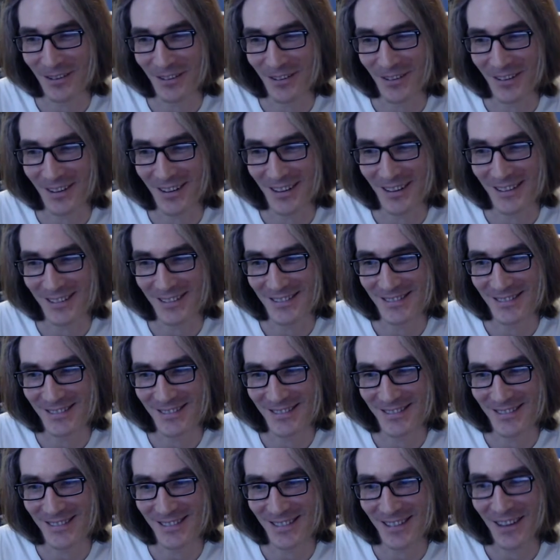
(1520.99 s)
It was
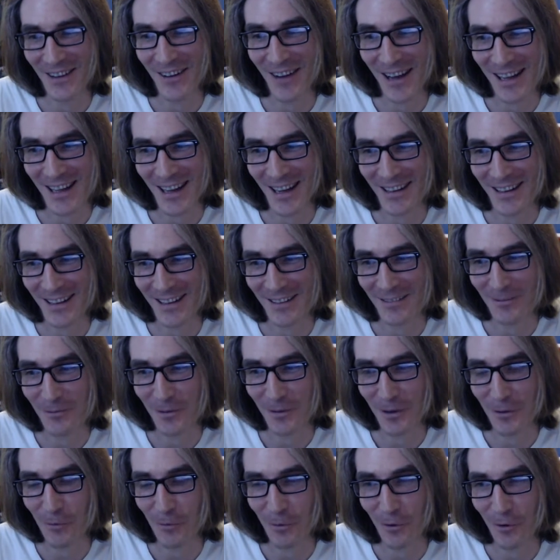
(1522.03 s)
no, I liked it.